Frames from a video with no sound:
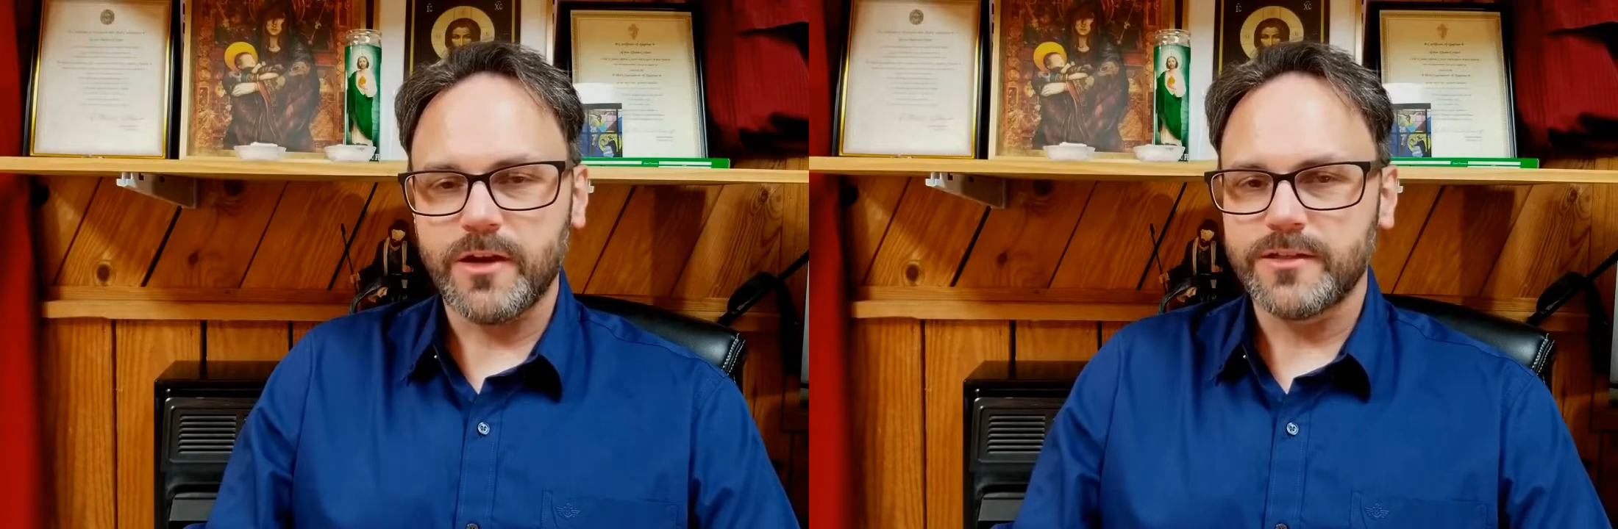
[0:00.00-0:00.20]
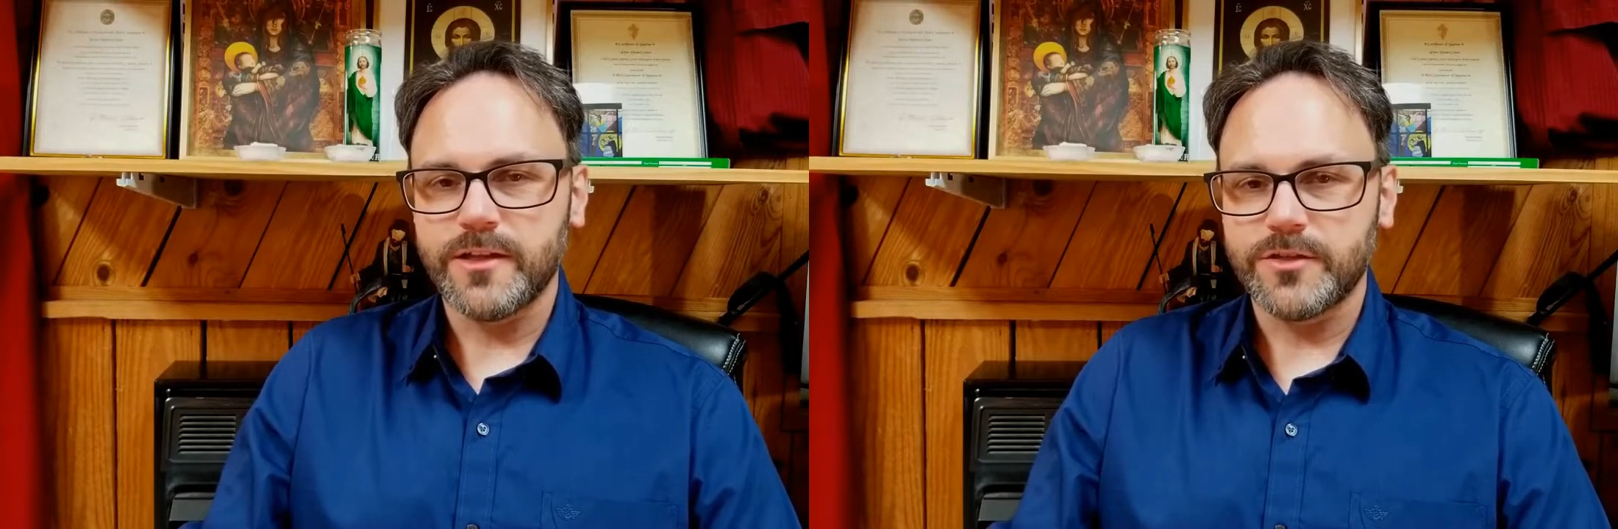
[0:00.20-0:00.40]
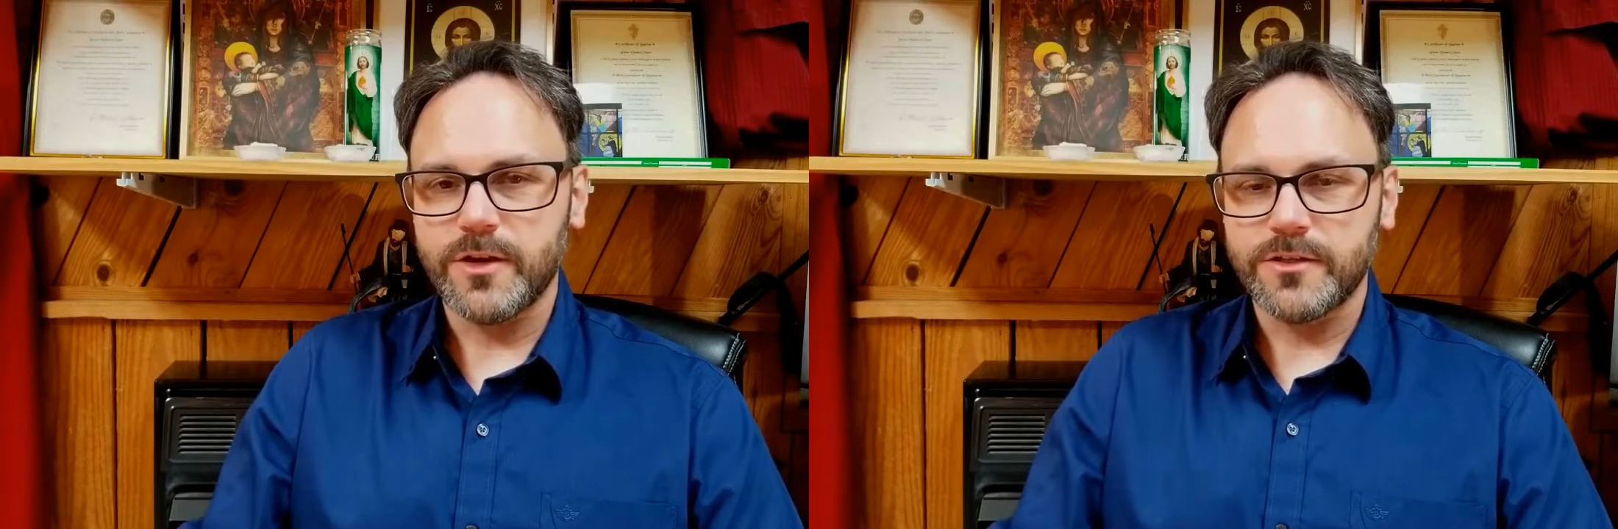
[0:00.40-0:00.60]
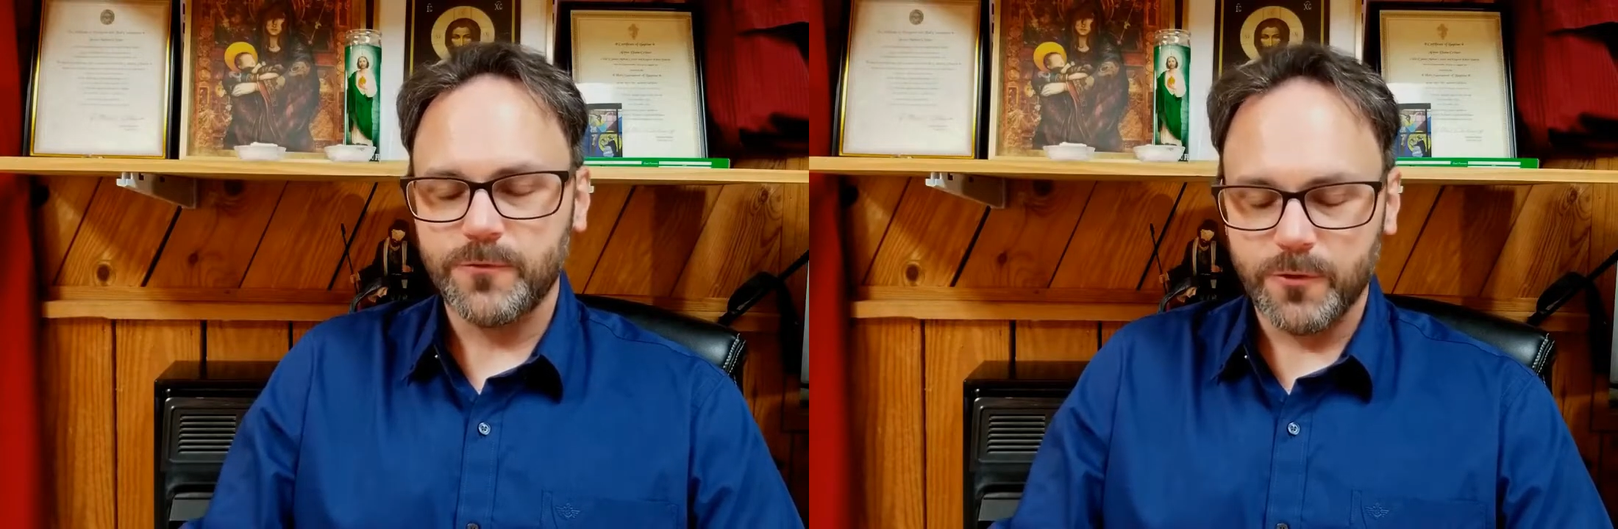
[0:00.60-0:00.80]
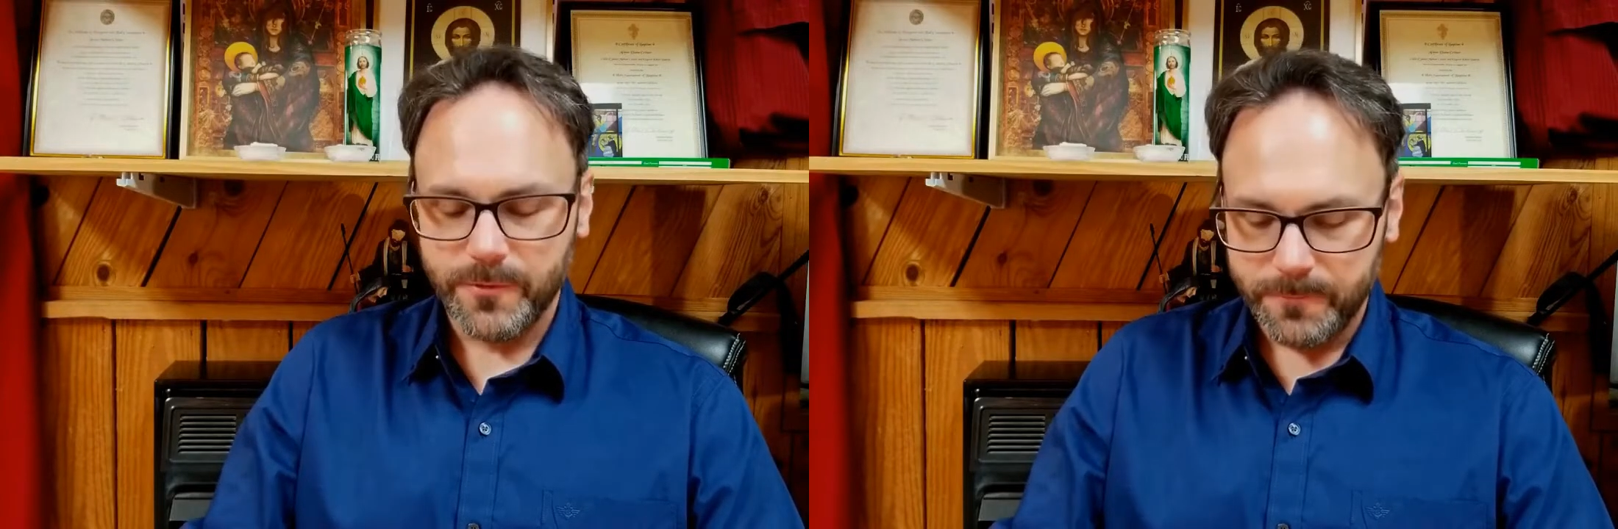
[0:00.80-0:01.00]
Christ does
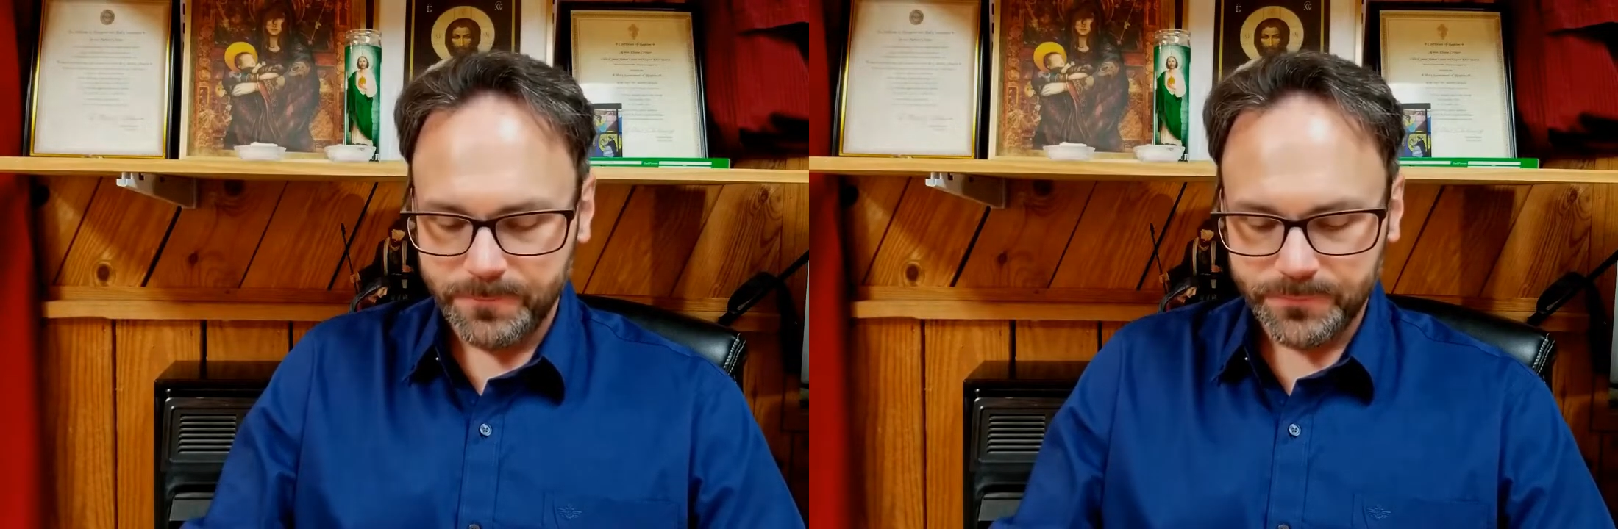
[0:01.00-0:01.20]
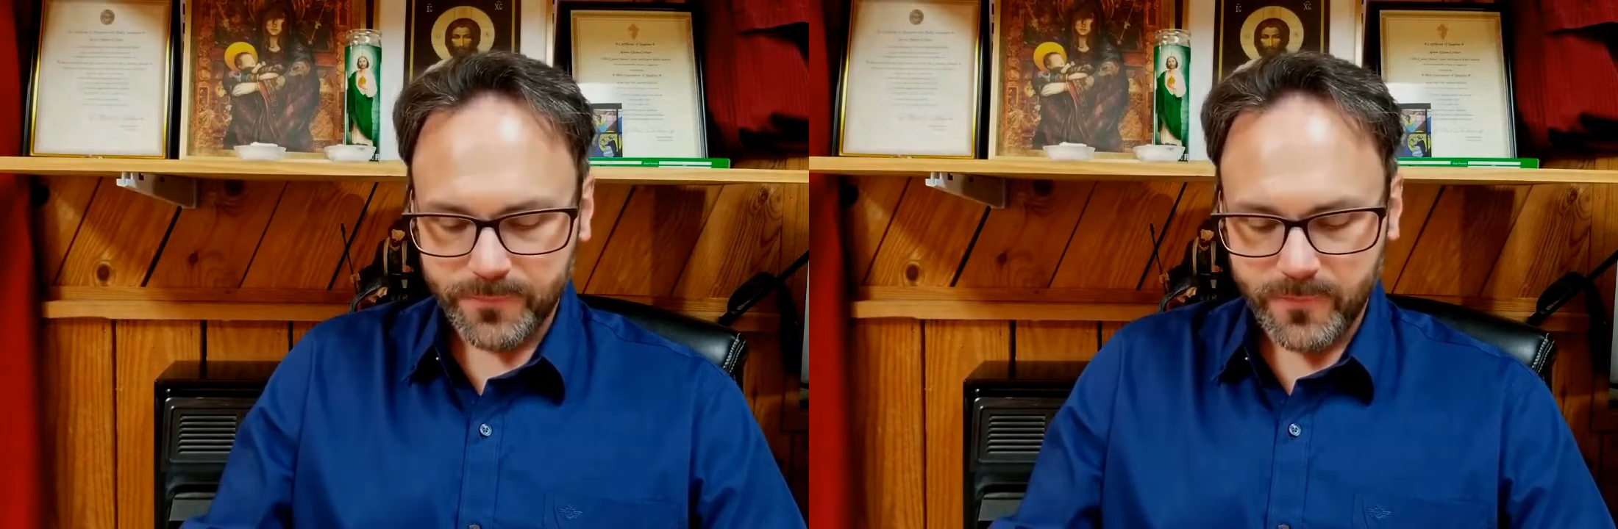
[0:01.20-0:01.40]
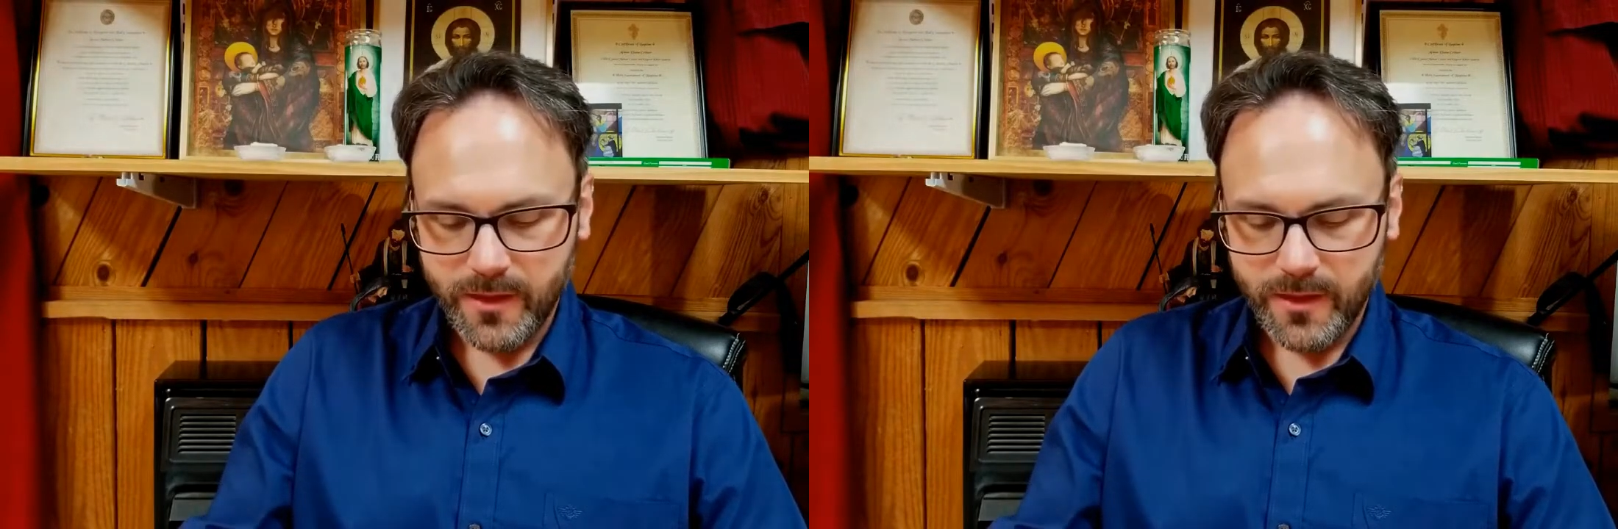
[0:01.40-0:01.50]
transform them.